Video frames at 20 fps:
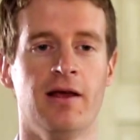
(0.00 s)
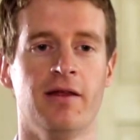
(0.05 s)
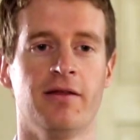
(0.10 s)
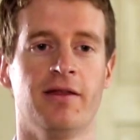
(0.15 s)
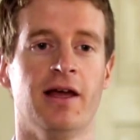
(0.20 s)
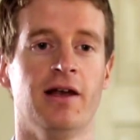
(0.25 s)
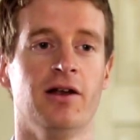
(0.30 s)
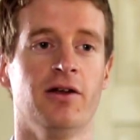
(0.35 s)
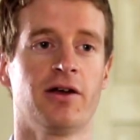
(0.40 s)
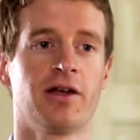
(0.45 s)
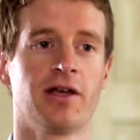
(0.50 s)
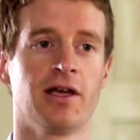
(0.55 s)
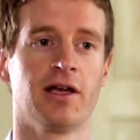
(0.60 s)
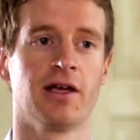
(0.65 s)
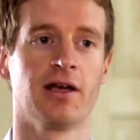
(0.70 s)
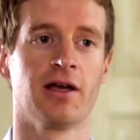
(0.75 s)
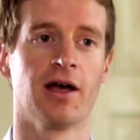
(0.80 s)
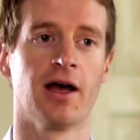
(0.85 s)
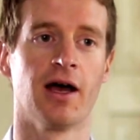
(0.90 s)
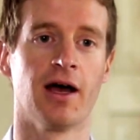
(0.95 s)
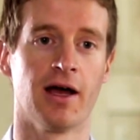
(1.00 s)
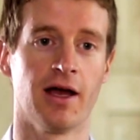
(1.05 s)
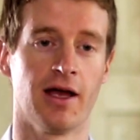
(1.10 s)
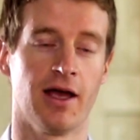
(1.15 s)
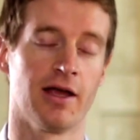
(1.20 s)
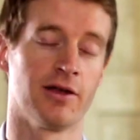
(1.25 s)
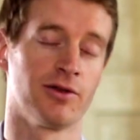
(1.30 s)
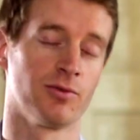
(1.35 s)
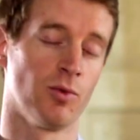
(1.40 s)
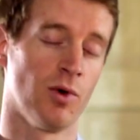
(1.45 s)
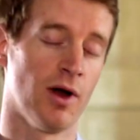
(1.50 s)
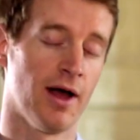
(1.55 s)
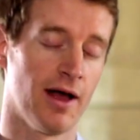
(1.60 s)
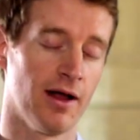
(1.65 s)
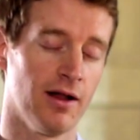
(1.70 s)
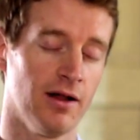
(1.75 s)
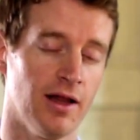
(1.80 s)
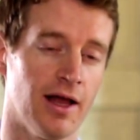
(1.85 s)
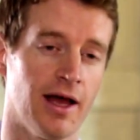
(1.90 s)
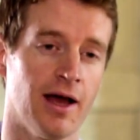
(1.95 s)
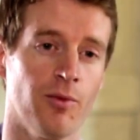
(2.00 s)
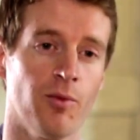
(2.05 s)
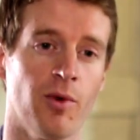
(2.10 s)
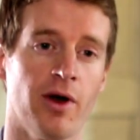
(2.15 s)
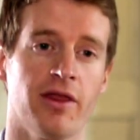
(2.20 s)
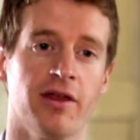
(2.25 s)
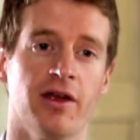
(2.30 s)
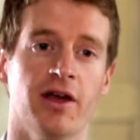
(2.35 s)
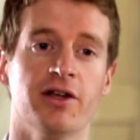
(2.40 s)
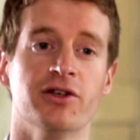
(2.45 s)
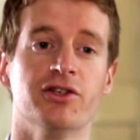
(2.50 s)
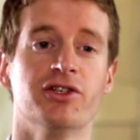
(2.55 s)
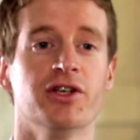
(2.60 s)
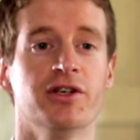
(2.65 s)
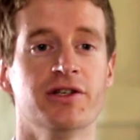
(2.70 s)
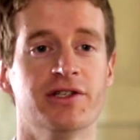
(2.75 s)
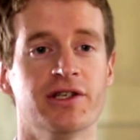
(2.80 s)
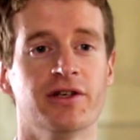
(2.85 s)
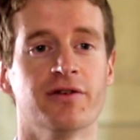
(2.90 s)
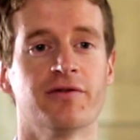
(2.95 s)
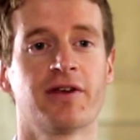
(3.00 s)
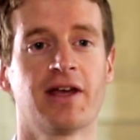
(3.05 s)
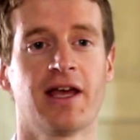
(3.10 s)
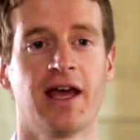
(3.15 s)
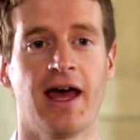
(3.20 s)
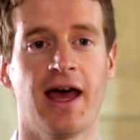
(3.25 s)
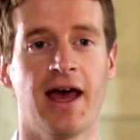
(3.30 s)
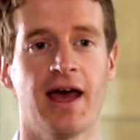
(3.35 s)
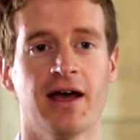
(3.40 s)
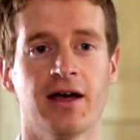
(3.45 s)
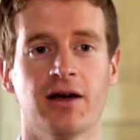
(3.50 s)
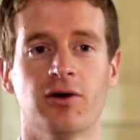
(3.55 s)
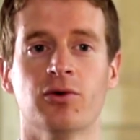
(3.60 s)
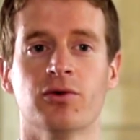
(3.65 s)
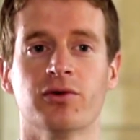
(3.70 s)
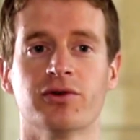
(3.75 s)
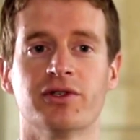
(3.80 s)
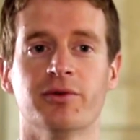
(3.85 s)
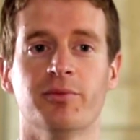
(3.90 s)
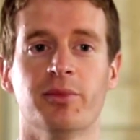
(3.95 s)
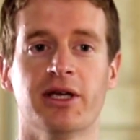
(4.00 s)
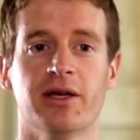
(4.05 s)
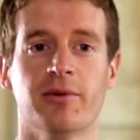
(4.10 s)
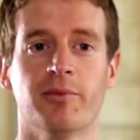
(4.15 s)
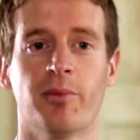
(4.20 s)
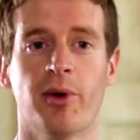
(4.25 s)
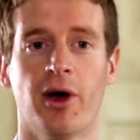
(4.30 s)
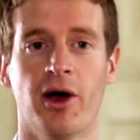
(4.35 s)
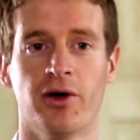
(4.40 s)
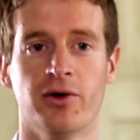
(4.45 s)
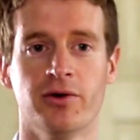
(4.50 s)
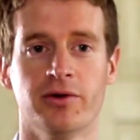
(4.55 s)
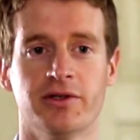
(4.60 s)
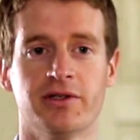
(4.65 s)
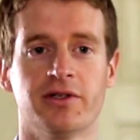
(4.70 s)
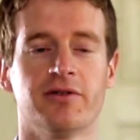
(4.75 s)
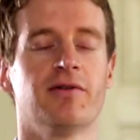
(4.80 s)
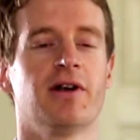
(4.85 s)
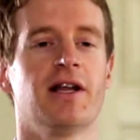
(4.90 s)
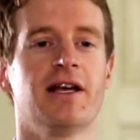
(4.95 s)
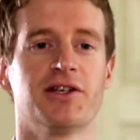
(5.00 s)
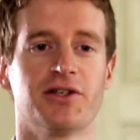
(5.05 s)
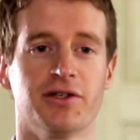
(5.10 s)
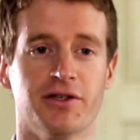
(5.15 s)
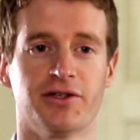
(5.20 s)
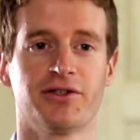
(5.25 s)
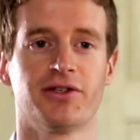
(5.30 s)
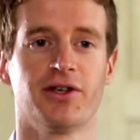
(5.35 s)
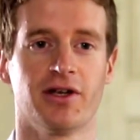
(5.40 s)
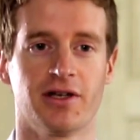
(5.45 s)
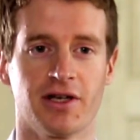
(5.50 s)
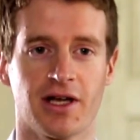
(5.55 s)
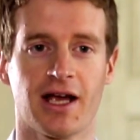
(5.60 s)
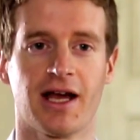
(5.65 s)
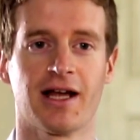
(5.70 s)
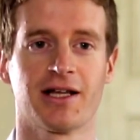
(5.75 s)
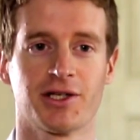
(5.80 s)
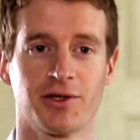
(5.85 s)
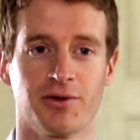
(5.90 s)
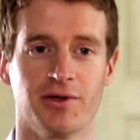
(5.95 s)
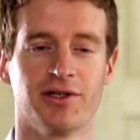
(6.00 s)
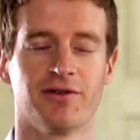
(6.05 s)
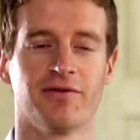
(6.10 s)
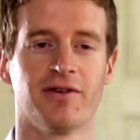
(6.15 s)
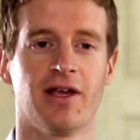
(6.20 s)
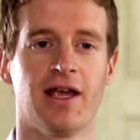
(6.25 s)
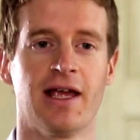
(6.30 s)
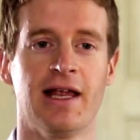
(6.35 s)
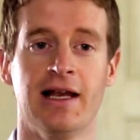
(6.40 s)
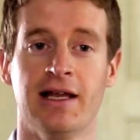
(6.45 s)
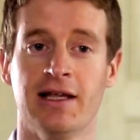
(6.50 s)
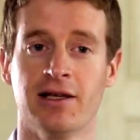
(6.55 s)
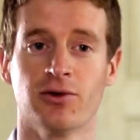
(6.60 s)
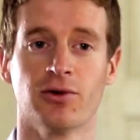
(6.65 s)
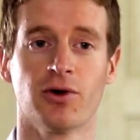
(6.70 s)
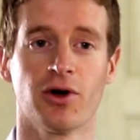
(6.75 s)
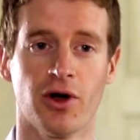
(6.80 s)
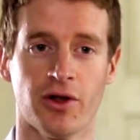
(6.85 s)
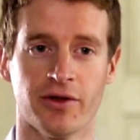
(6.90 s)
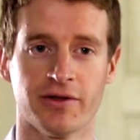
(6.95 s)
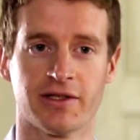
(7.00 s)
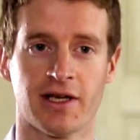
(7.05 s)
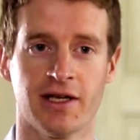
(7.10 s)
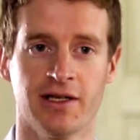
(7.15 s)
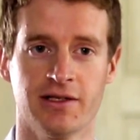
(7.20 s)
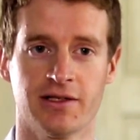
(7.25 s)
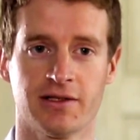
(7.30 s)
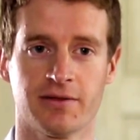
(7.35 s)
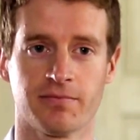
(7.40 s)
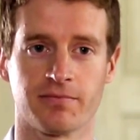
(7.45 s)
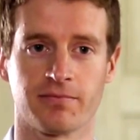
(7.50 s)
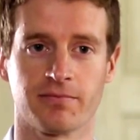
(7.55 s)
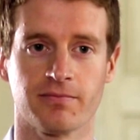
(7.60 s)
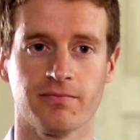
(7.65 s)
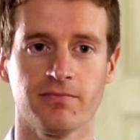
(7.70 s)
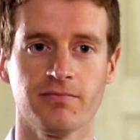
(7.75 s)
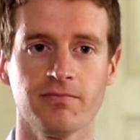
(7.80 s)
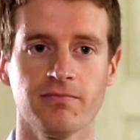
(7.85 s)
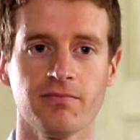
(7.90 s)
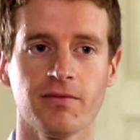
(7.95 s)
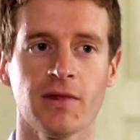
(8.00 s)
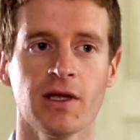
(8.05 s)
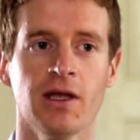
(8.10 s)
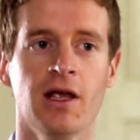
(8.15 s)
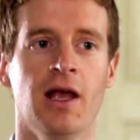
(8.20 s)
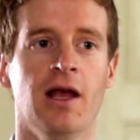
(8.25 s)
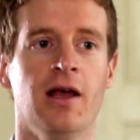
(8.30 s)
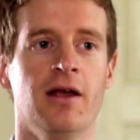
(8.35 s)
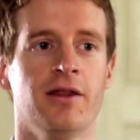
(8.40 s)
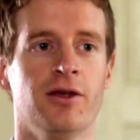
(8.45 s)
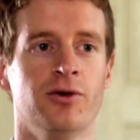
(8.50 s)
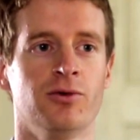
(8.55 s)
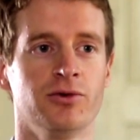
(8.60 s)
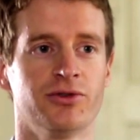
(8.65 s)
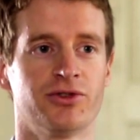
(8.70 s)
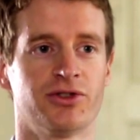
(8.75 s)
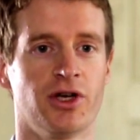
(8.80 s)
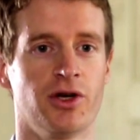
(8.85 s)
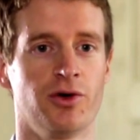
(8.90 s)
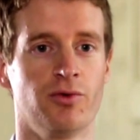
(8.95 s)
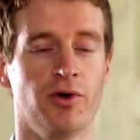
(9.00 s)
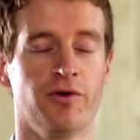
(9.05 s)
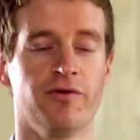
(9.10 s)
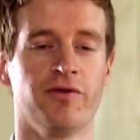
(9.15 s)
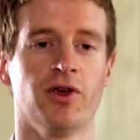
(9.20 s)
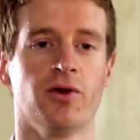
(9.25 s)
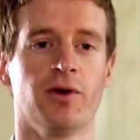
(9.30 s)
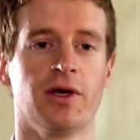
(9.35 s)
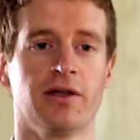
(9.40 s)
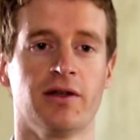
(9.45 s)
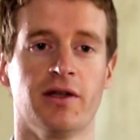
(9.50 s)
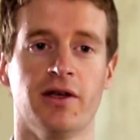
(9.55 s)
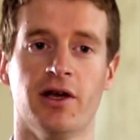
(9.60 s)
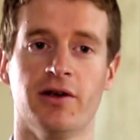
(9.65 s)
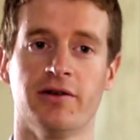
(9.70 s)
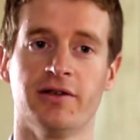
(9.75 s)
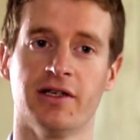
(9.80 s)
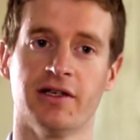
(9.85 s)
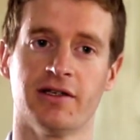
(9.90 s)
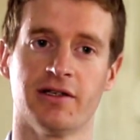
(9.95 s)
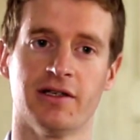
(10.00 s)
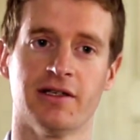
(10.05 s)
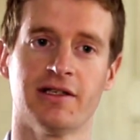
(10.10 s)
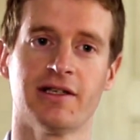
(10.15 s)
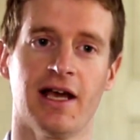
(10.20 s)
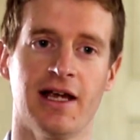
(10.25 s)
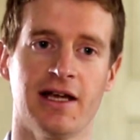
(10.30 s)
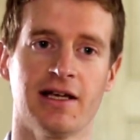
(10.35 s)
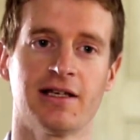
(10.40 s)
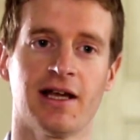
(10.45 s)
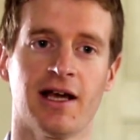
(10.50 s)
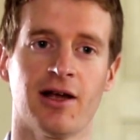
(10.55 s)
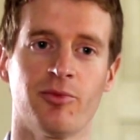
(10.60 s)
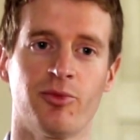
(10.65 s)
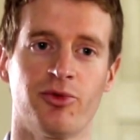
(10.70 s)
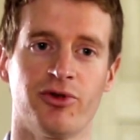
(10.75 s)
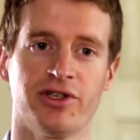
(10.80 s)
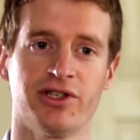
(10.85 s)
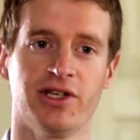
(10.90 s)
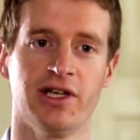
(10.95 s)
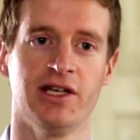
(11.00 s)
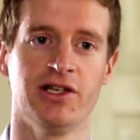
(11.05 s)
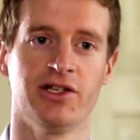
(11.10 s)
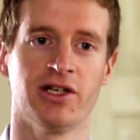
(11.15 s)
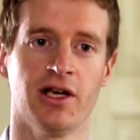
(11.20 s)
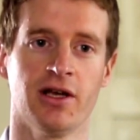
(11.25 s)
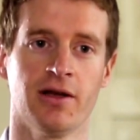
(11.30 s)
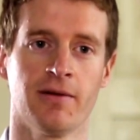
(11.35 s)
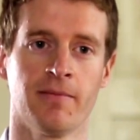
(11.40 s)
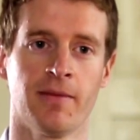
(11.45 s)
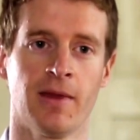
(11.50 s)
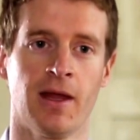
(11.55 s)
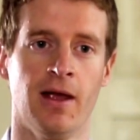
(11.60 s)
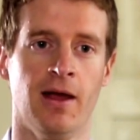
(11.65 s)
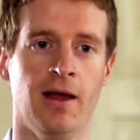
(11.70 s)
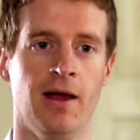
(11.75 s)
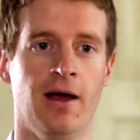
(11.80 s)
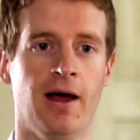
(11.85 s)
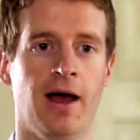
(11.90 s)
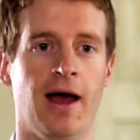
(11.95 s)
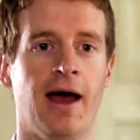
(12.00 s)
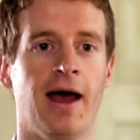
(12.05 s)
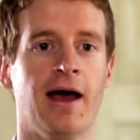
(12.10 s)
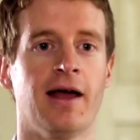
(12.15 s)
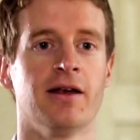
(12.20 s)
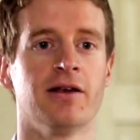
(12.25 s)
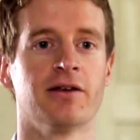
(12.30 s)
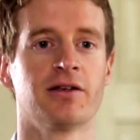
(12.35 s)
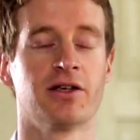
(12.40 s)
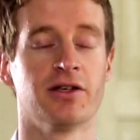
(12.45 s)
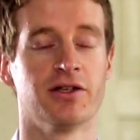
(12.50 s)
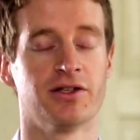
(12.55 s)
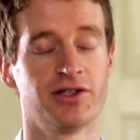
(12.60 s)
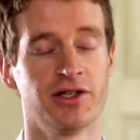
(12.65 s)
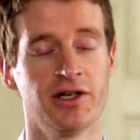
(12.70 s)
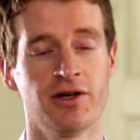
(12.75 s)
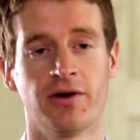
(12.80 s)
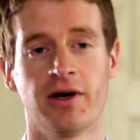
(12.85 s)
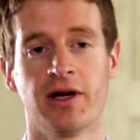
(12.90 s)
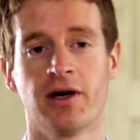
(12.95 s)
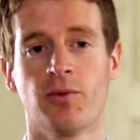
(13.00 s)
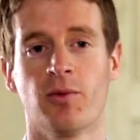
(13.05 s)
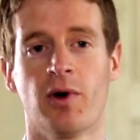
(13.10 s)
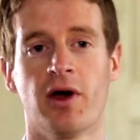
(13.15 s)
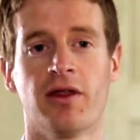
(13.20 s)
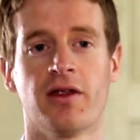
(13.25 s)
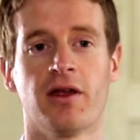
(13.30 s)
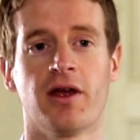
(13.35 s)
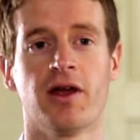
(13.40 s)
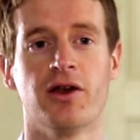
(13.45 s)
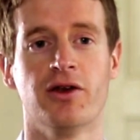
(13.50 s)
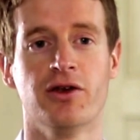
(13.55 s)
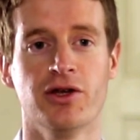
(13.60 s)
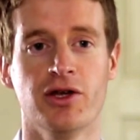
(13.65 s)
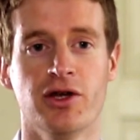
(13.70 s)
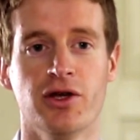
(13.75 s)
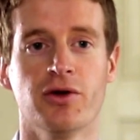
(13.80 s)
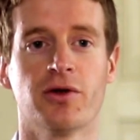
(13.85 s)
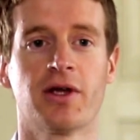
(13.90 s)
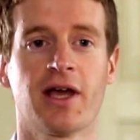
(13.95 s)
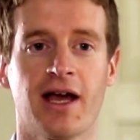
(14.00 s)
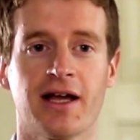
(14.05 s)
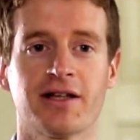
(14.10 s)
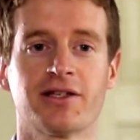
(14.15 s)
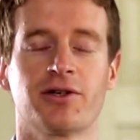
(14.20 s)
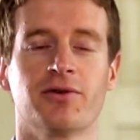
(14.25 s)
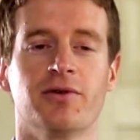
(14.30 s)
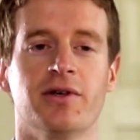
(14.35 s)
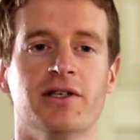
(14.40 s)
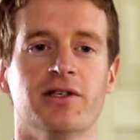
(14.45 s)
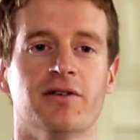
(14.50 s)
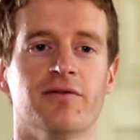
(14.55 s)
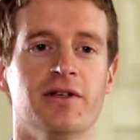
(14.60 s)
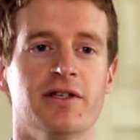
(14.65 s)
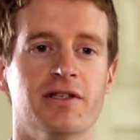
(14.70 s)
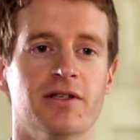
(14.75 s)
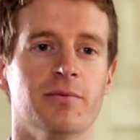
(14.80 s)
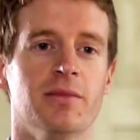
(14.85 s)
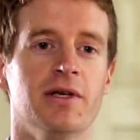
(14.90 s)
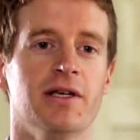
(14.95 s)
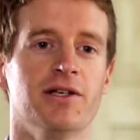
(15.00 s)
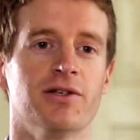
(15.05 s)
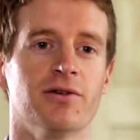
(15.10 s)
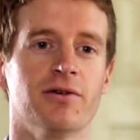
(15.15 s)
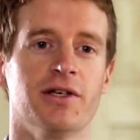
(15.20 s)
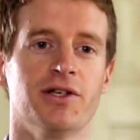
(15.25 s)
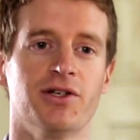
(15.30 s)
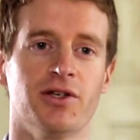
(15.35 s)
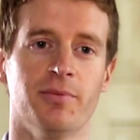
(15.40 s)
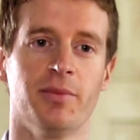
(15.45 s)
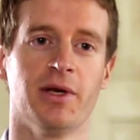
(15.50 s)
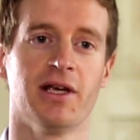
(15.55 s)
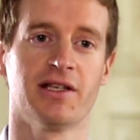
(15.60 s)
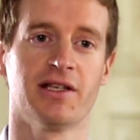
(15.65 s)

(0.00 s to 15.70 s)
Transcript: They're looking as well at whether a duty of care ought to be imposed in relation to certain categories of illegal content. They're also reviewing the notice and takedown procedure and considering whether new categories of intermediaries should be